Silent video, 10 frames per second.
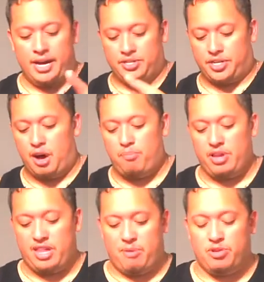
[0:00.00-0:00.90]
is a
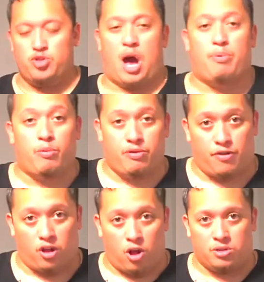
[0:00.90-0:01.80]
company that I've been shopping with
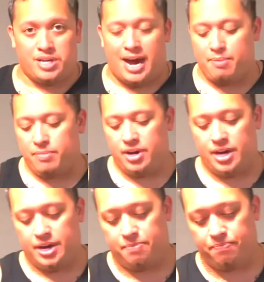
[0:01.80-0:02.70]
for a long
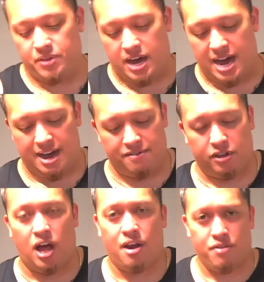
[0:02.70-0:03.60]
time. I have
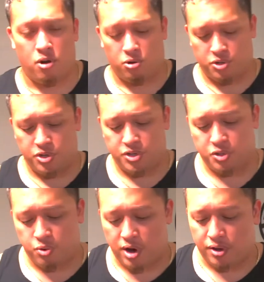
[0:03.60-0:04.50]
a lot of their holsters
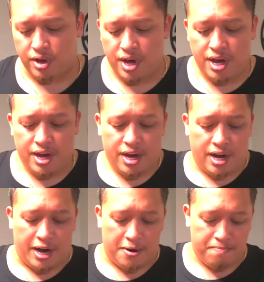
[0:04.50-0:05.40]
as well,
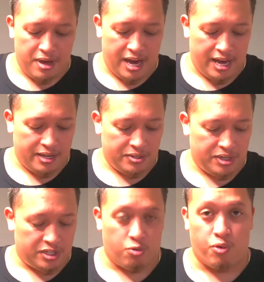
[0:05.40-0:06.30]
and
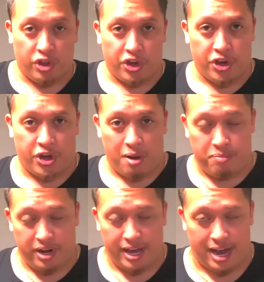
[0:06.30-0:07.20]
it's a really good
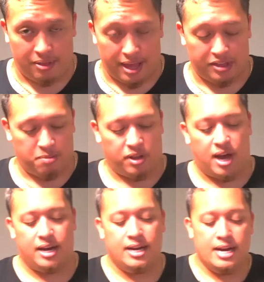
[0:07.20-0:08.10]
company. I like them a
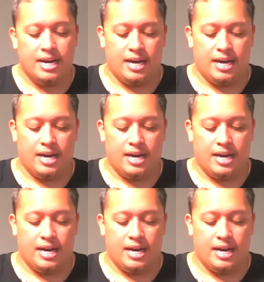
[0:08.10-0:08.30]
lot.